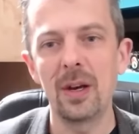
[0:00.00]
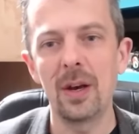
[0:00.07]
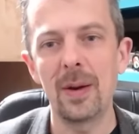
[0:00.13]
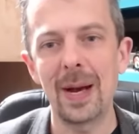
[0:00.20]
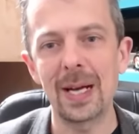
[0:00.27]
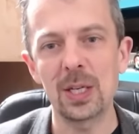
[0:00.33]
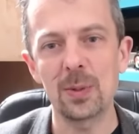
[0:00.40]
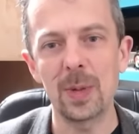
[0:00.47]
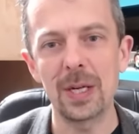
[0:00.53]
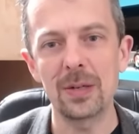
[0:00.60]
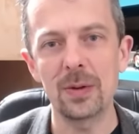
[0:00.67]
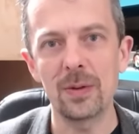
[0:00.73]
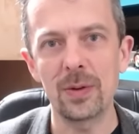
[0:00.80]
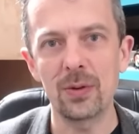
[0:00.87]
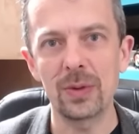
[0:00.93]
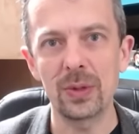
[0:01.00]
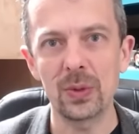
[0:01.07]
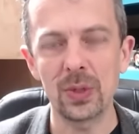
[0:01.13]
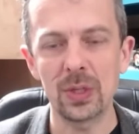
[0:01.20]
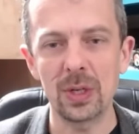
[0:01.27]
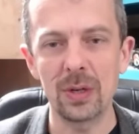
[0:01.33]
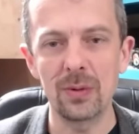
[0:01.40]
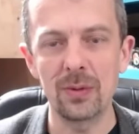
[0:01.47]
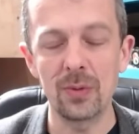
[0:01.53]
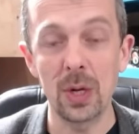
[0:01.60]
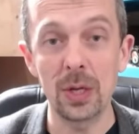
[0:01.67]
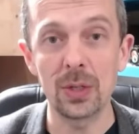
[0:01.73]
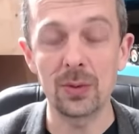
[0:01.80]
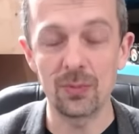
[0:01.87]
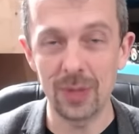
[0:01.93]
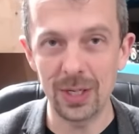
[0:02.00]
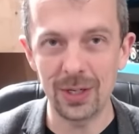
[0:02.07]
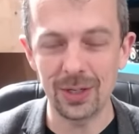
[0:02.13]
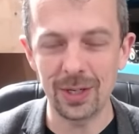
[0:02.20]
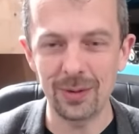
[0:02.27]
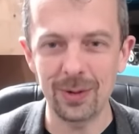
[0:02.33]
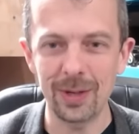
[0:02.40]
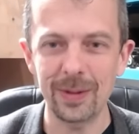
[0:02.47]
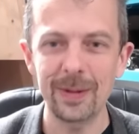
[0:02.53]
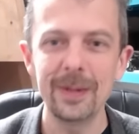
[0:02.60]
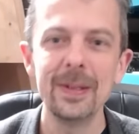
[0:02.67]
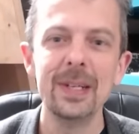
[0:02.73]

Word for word: uh, aspect of your real si uh, rear sight, rather,